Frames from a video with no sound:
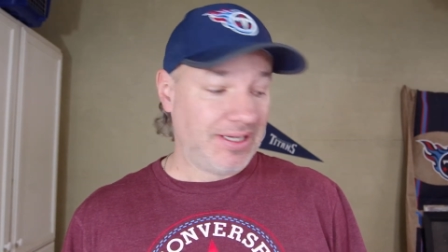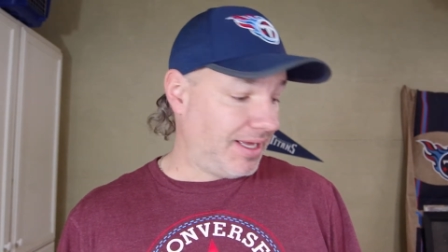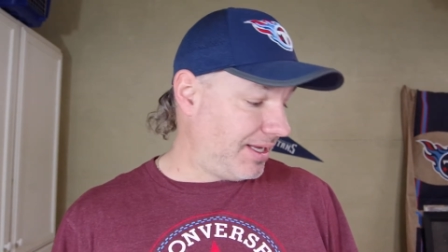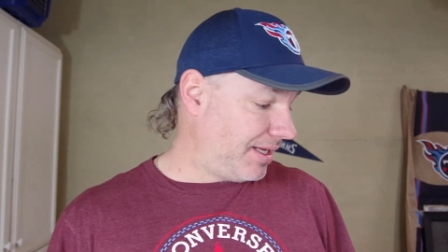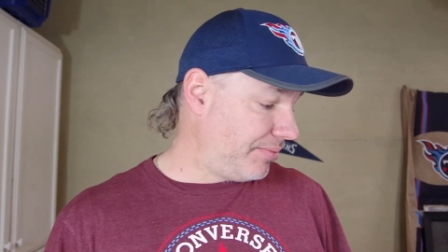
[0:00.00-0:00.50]

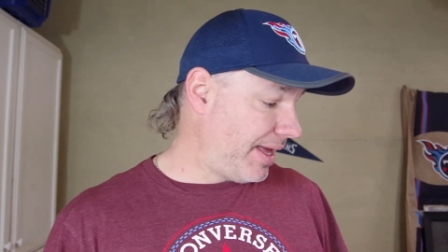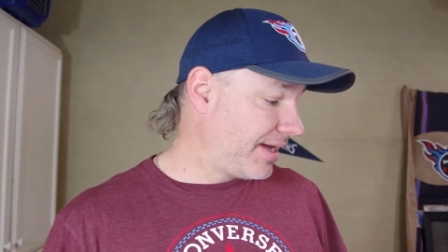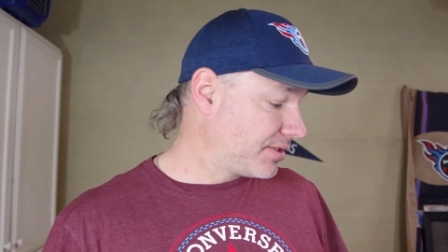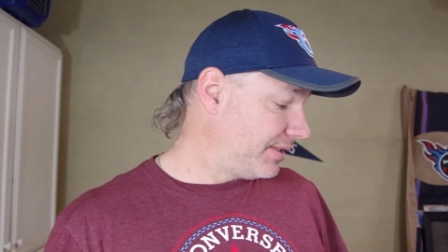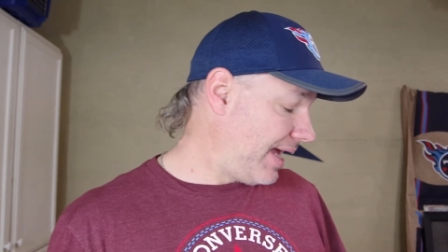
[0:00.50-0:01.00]
um,
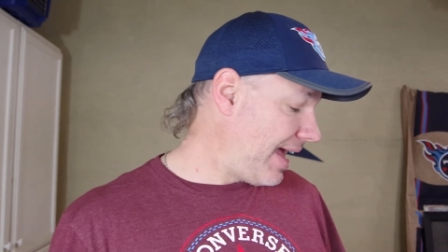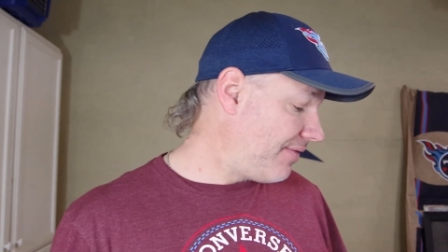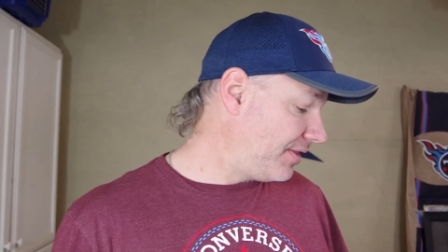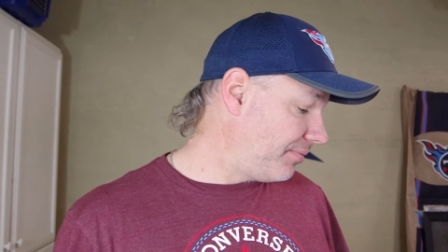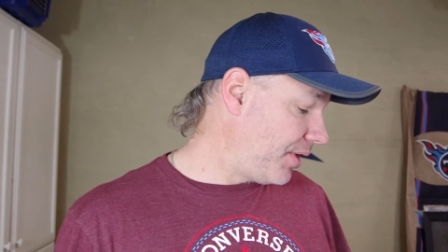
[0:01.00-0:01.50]
actually have
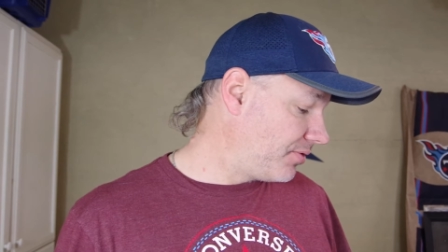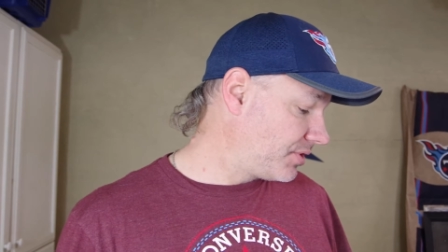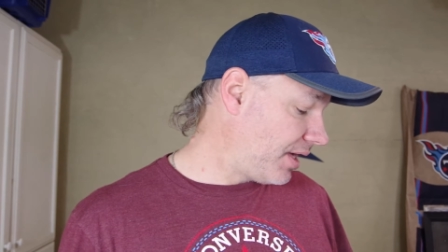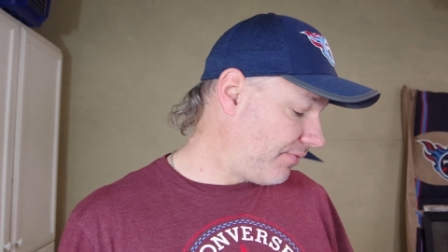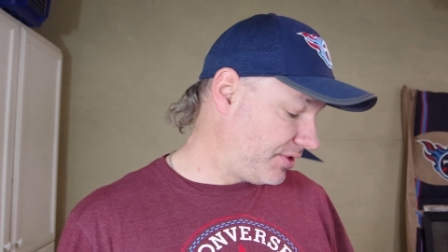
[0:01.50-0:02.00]
at the post
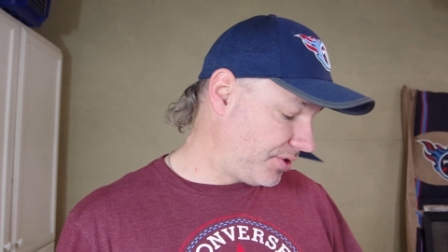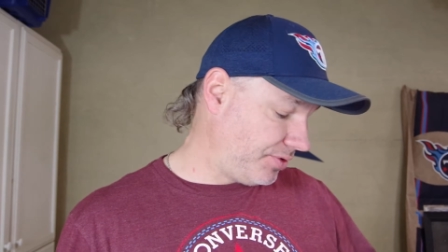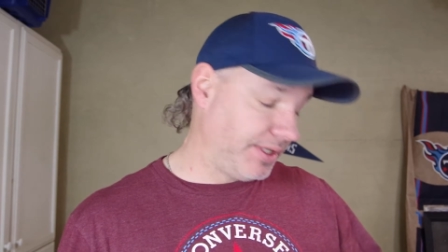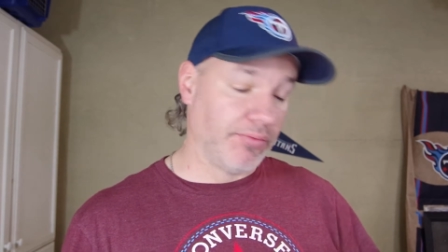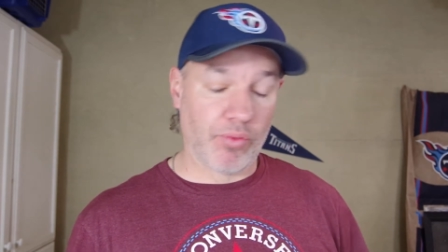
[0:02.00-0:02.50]
office, so you
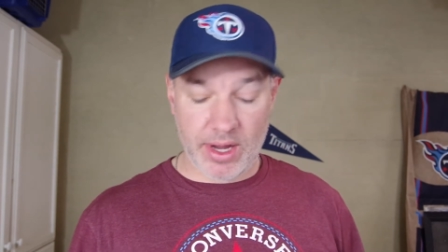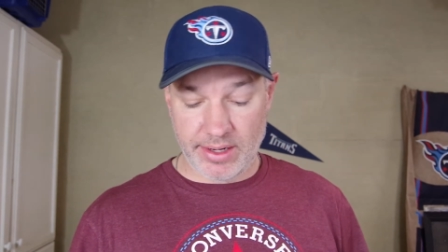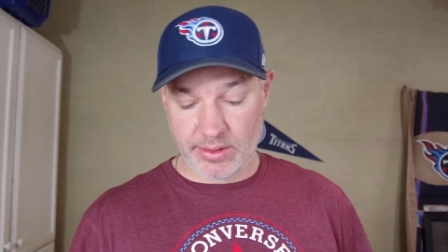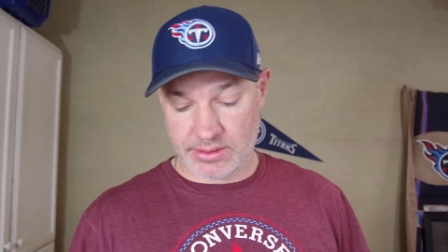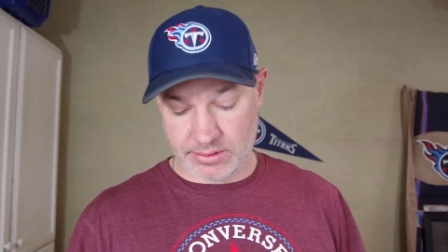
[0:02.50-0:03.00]
get a
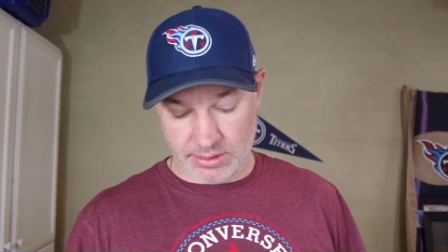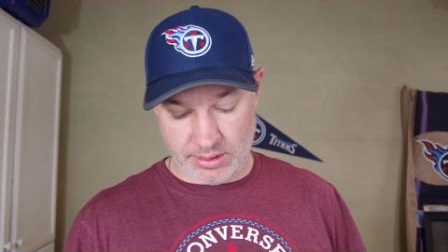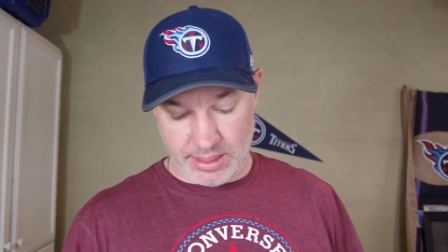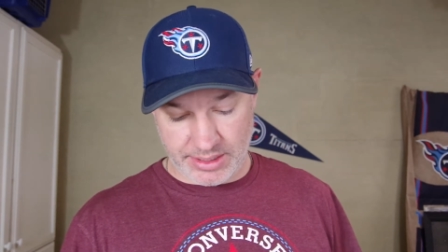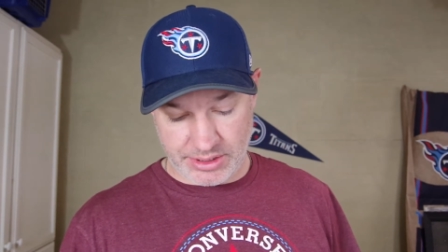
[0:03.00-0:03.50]
wider
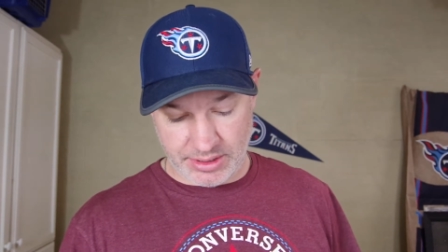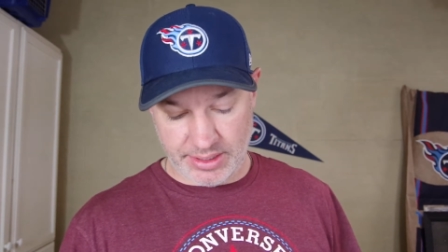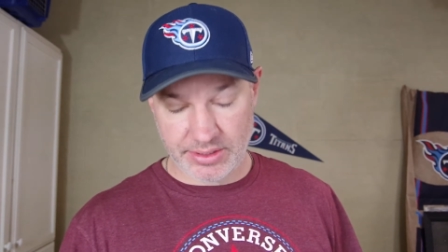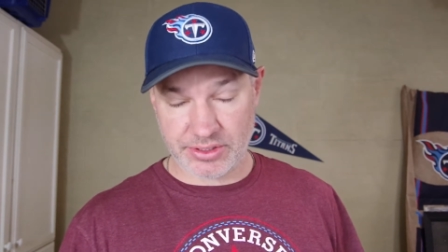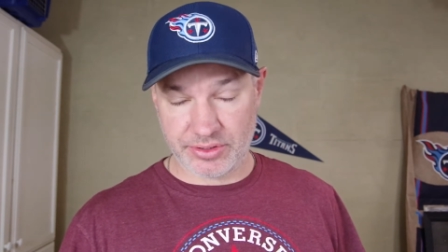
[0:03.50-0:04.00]
selection
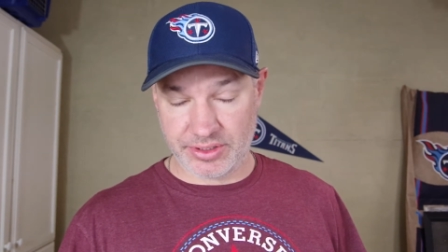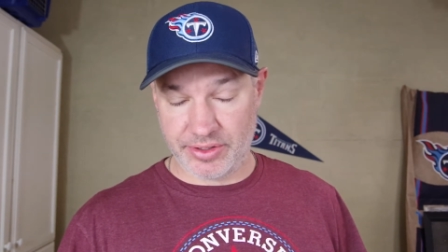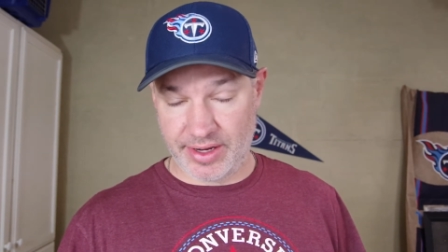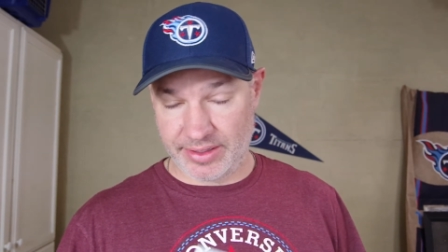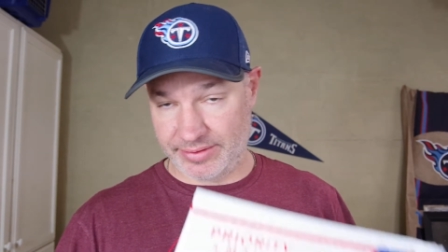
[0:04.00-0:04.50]
there, so you can go
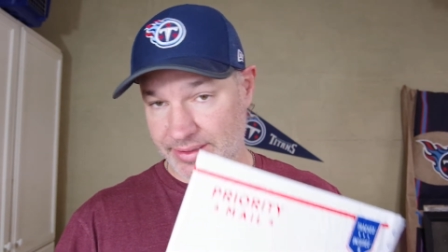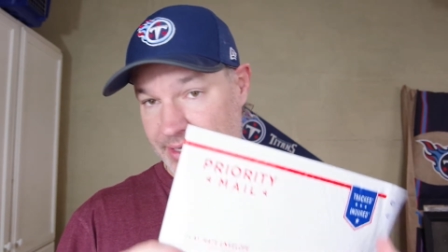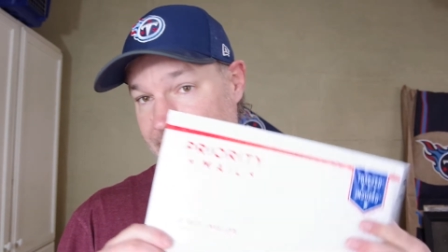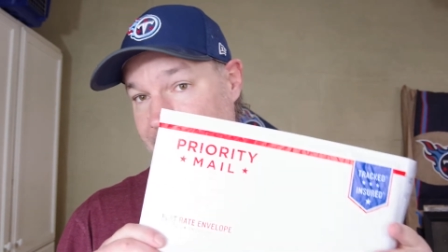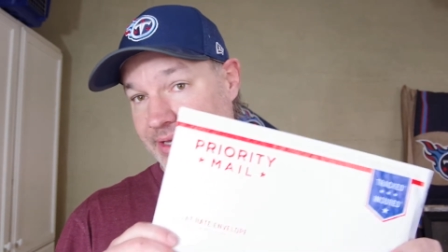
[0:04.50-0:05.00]
down and
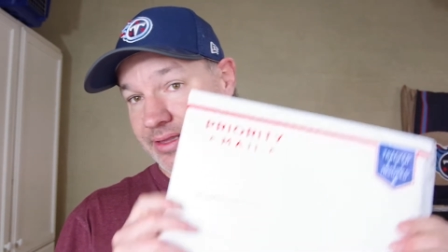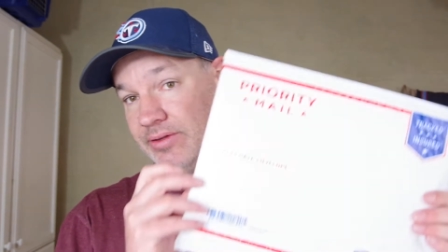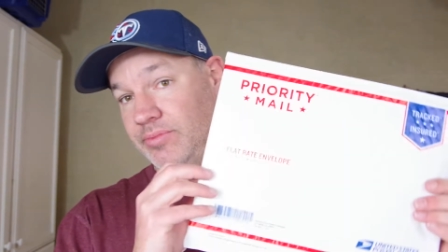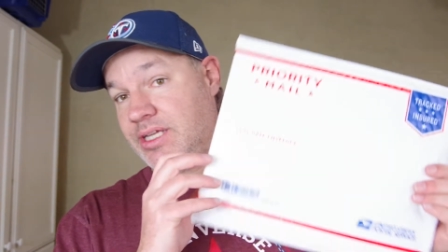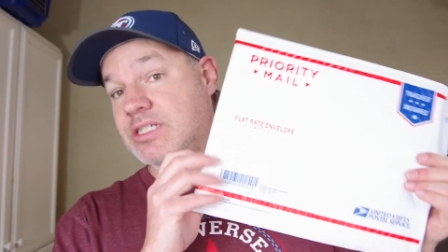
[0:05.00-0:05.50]
get
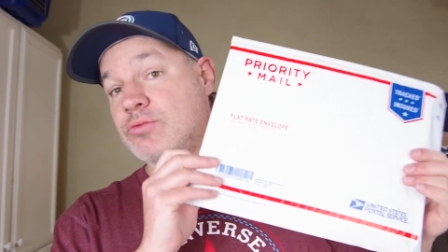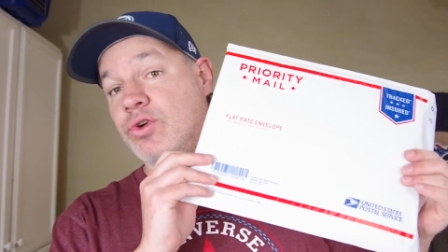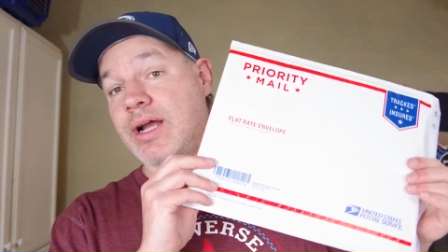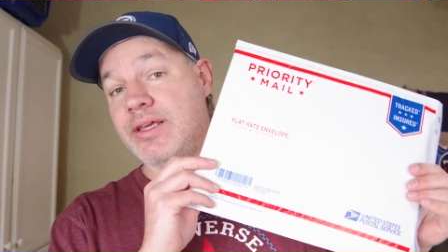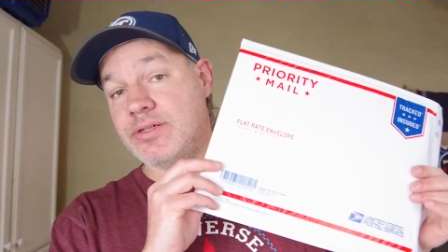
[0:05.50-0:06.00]
them. This is
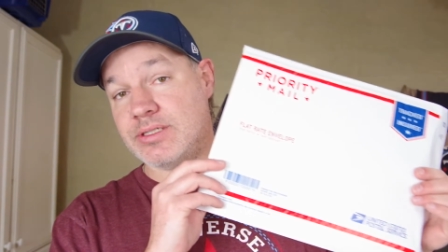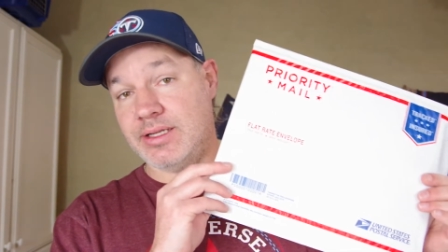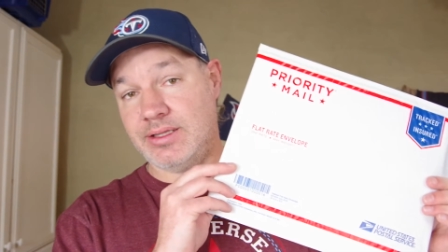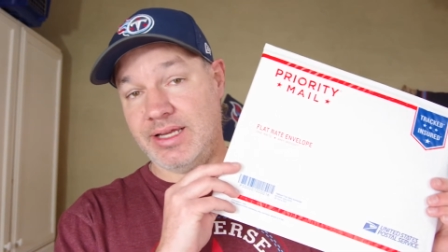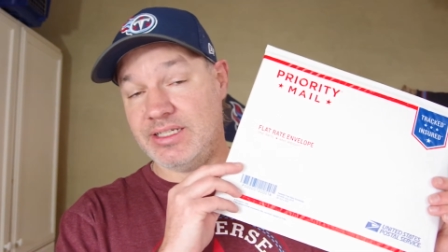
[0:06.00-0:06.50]
one I use that they